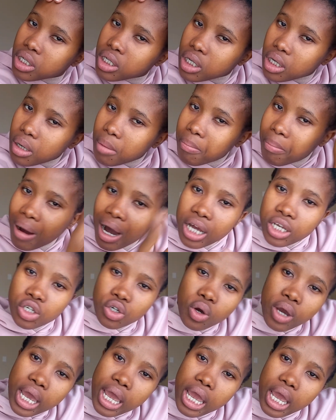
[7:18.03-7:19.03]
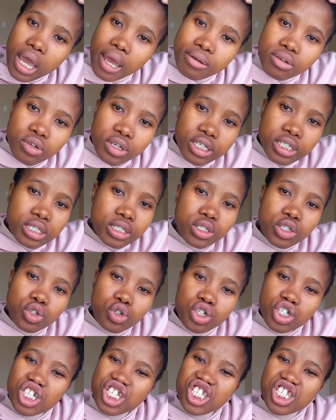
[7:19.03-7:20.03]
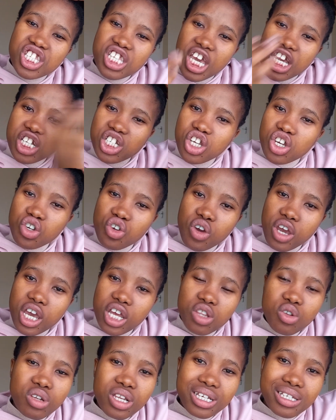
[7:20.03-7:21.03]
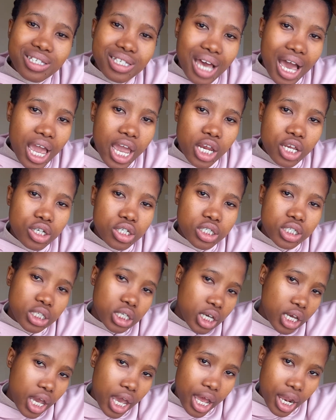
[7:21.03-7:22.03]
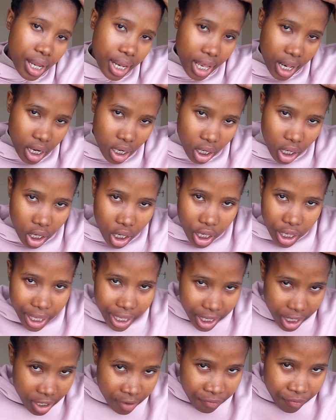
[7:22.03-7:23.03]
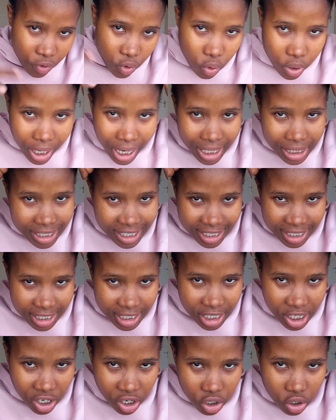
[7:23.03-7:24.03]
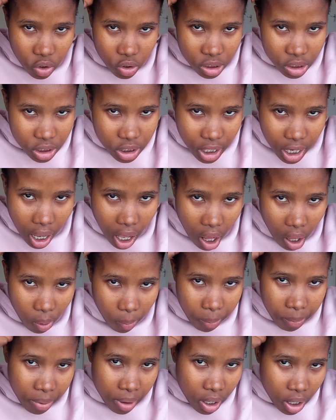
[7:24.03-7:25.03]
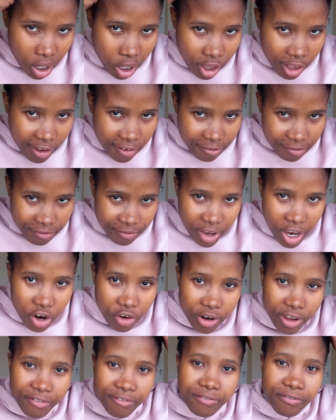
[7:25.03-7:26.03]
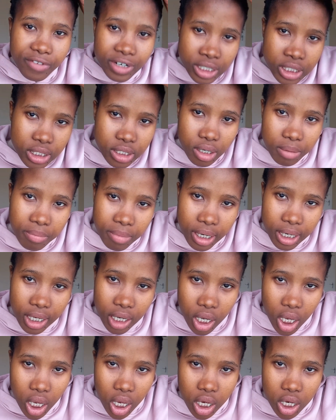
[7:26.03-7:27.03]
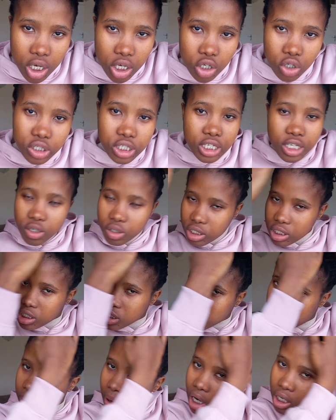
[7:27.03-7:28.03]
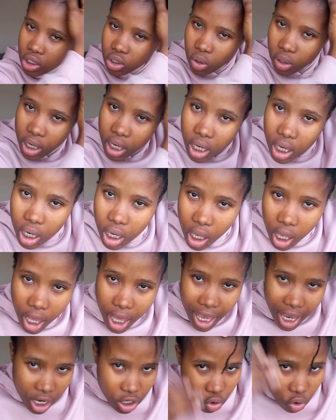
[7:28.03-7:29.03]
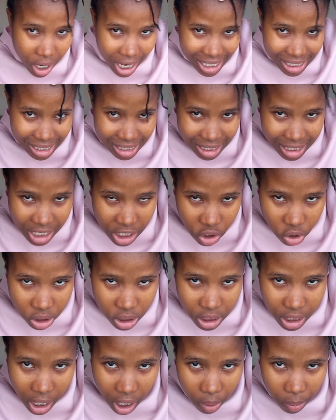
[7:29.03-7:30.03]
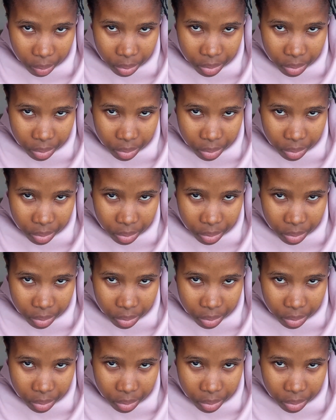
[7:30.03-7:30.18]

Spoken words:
part your hair to this, you just section your hair to the side, you see. And then if you can see your scalp very visibly, you see, you just part your hair and you can see your scalp,